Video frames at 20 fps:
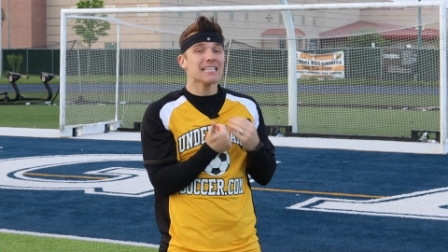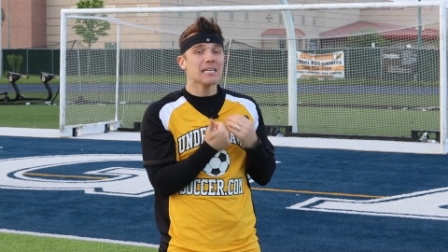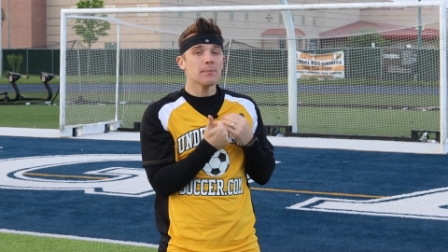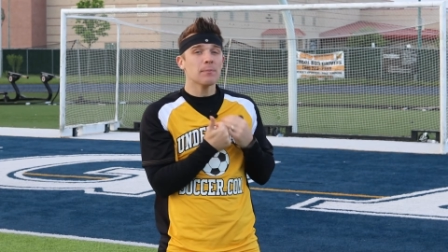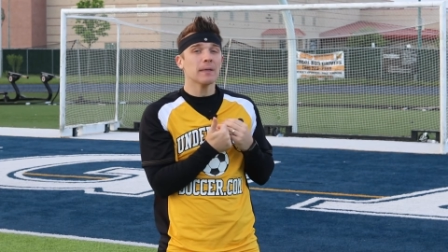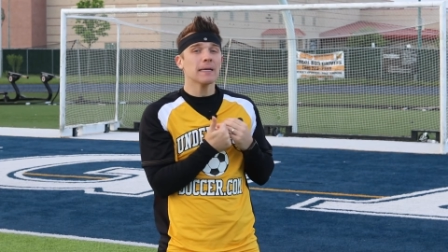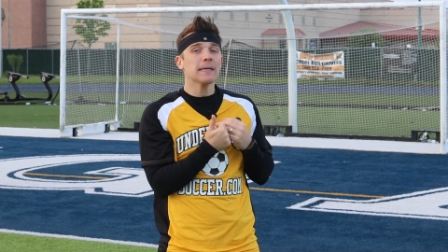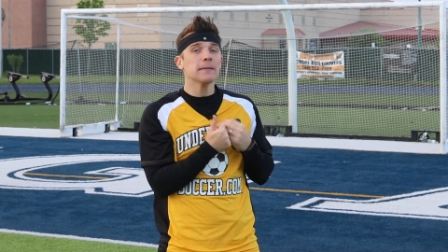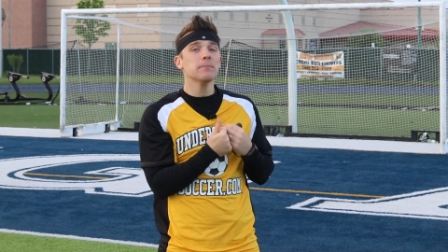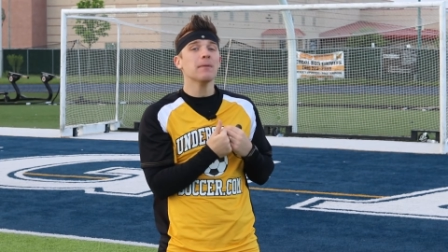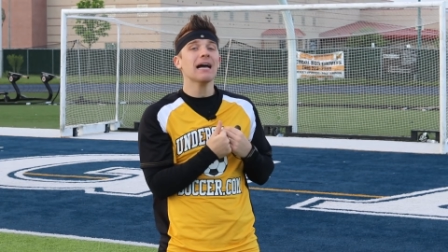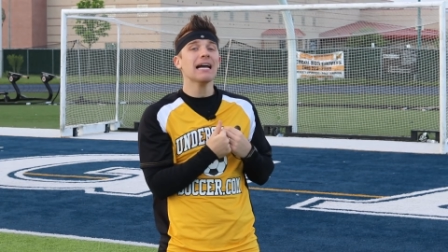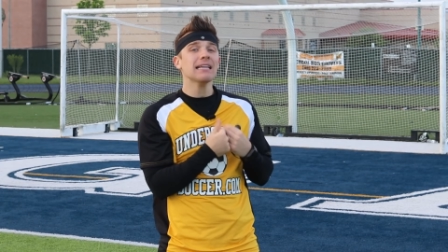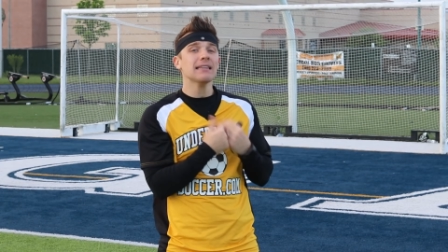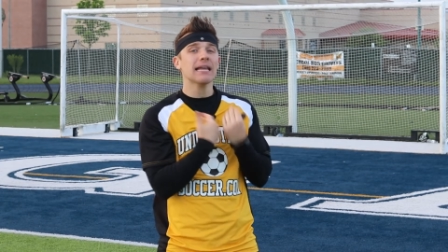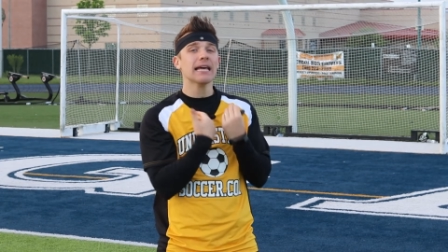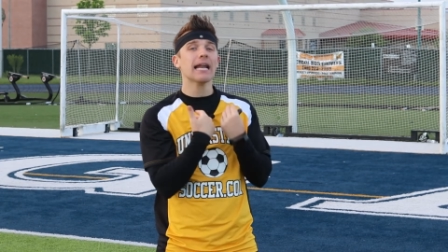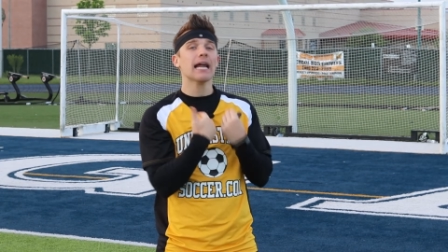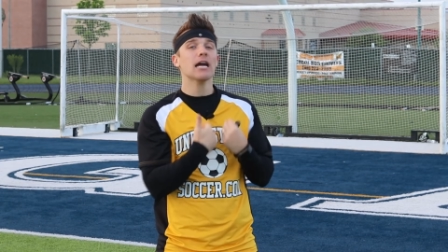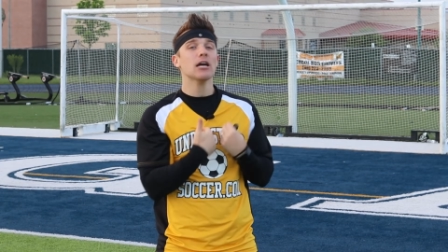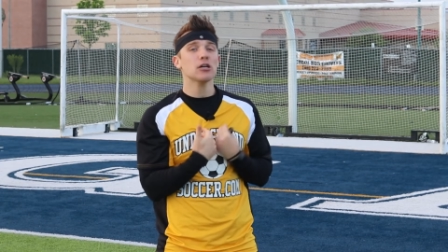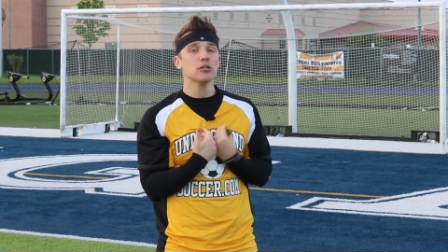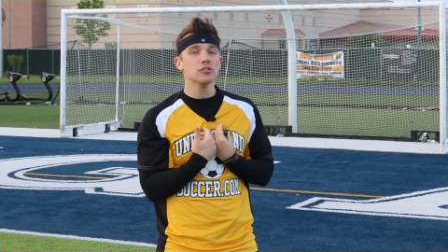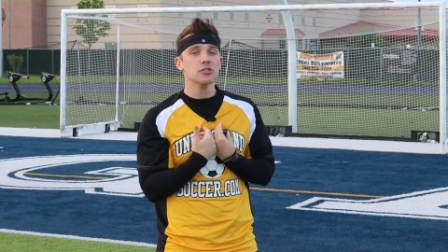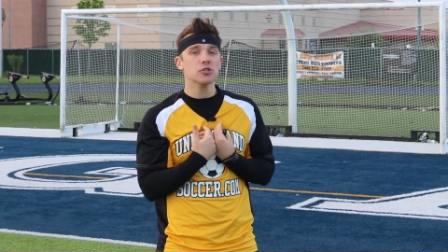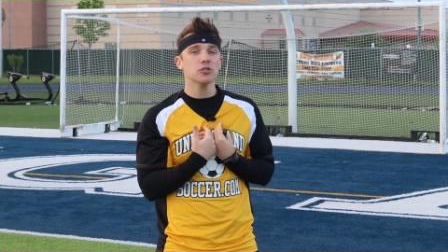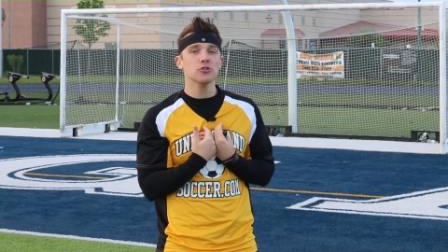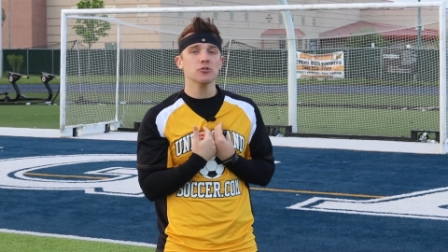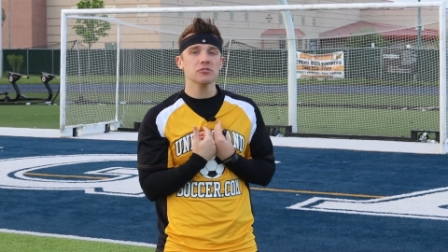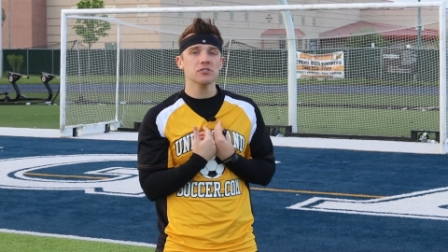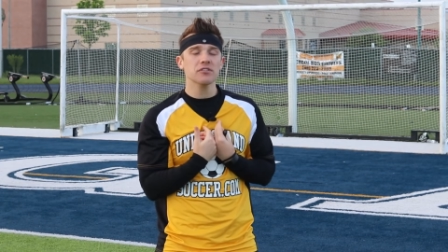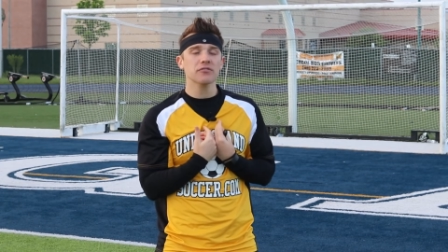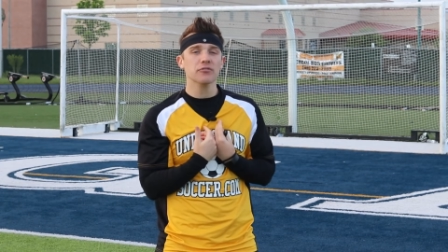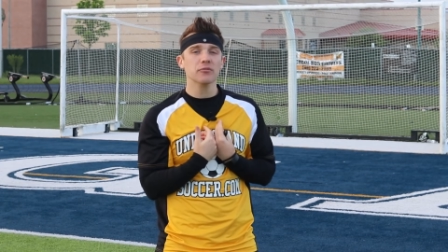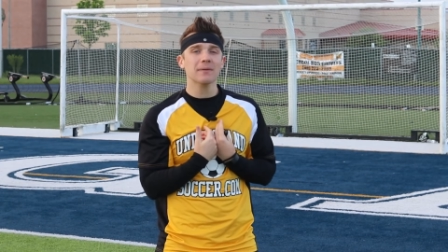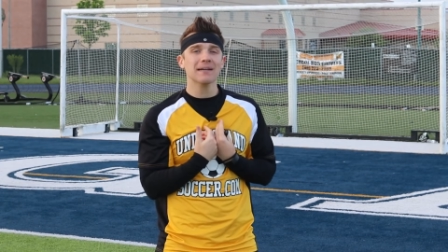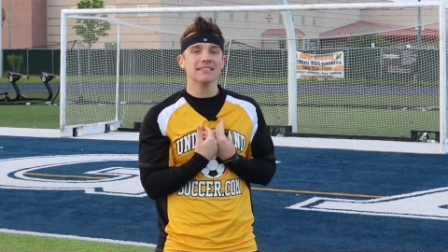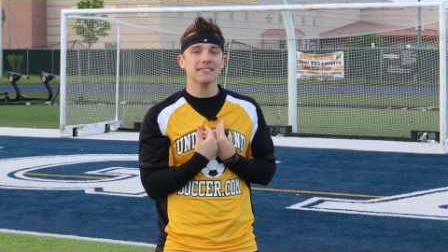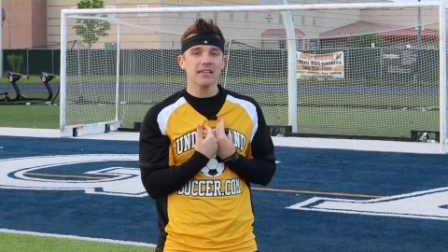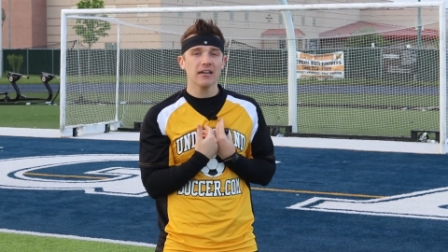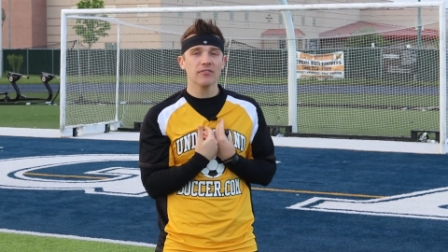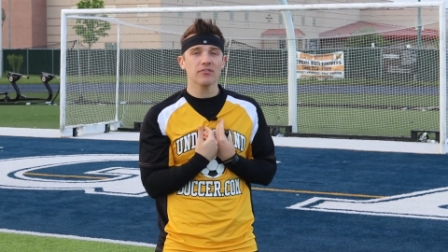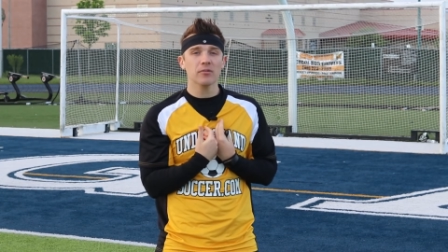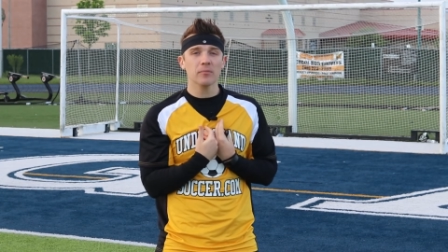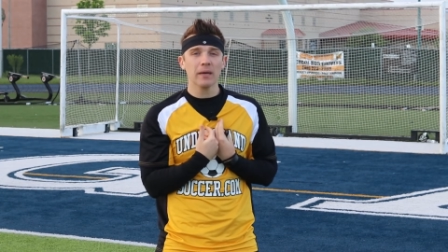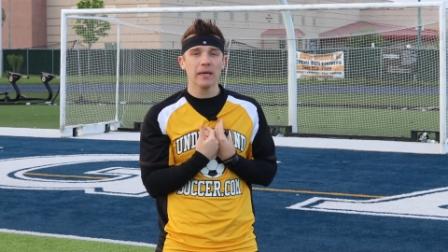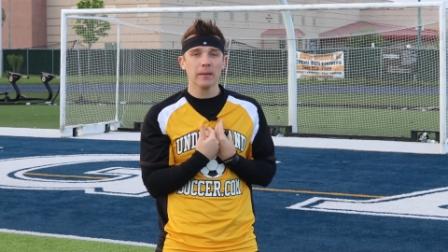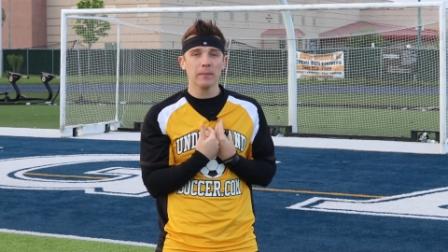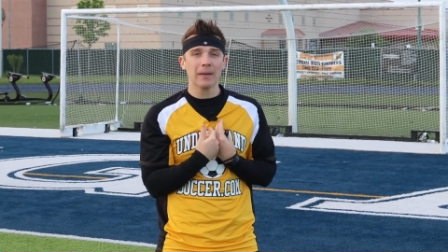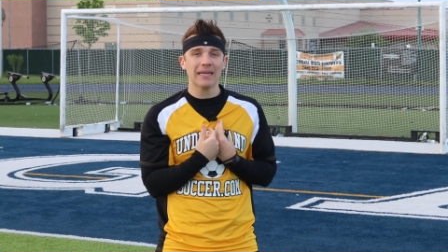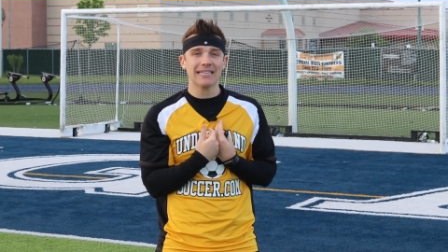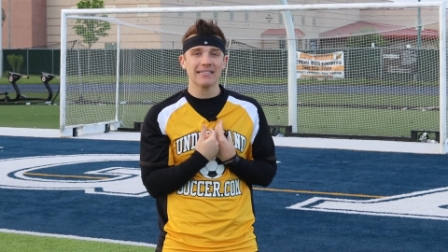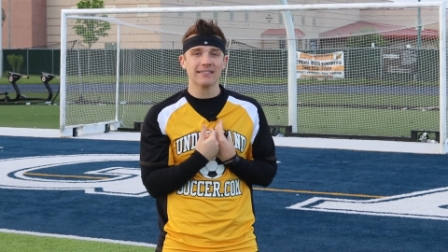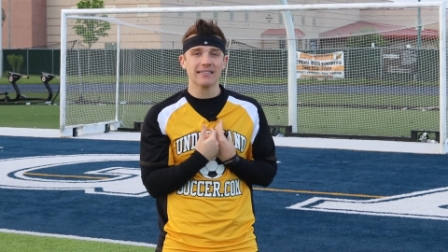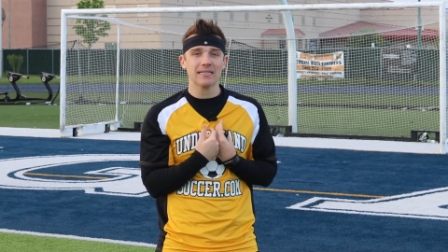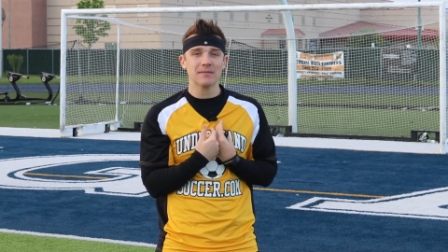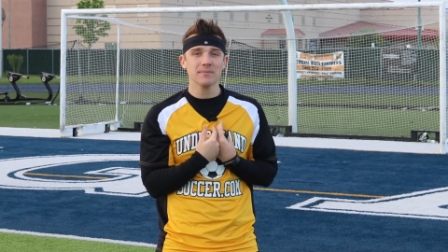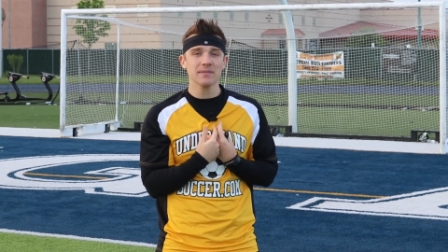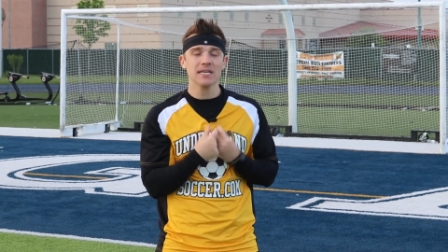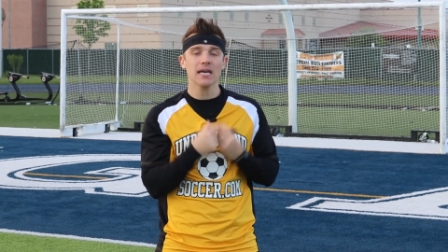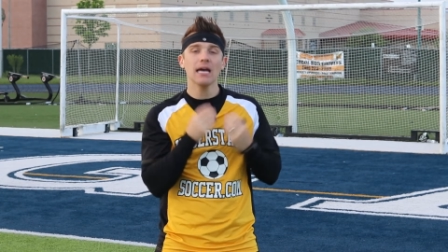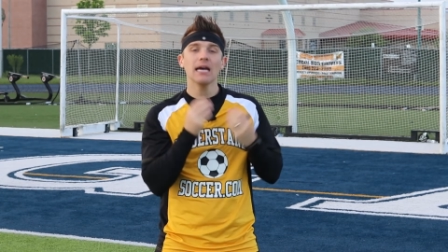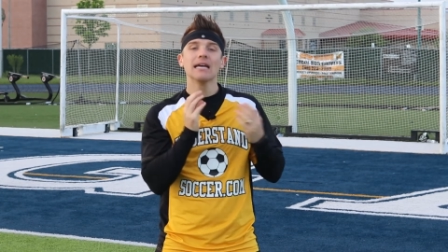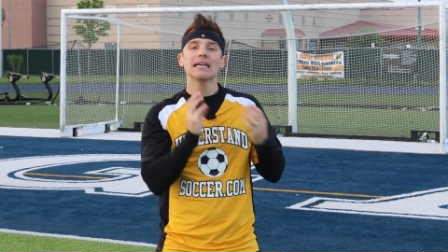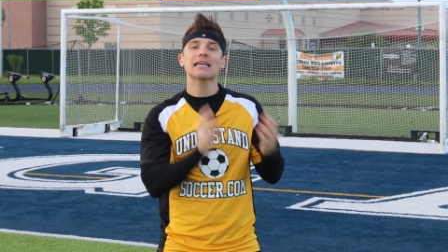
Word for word: keeping in mind that I also used it for myself to make many teams,